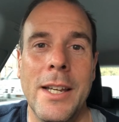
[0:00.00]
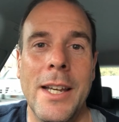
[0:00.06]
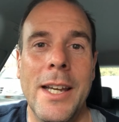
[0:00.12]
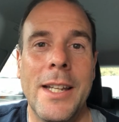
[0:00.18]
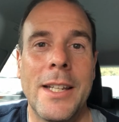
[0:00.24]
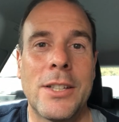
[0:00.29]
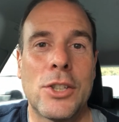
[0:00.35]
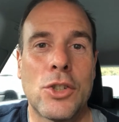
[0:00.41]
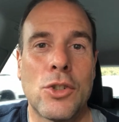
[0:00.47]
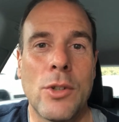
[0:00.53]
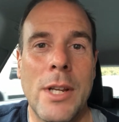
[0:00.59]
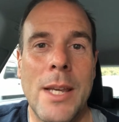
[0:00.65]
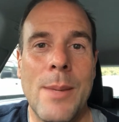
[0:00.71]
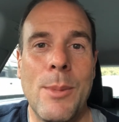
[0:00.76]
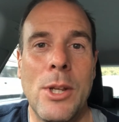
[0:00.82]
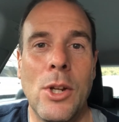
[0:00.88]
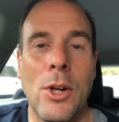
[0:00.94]
an
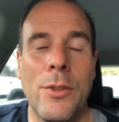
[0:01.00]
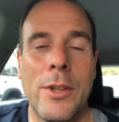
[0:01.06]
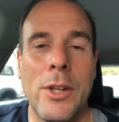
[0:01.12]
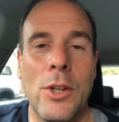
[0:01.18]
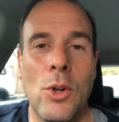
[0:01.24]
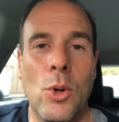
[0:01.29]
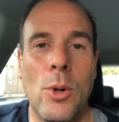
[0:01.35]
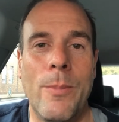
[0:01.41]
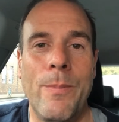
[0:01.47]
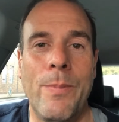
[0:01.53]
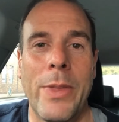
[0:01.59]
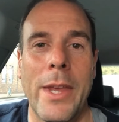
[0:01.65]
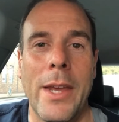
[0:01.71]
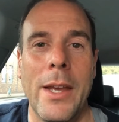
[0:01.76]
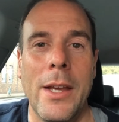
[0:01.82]
extreme and not the norm.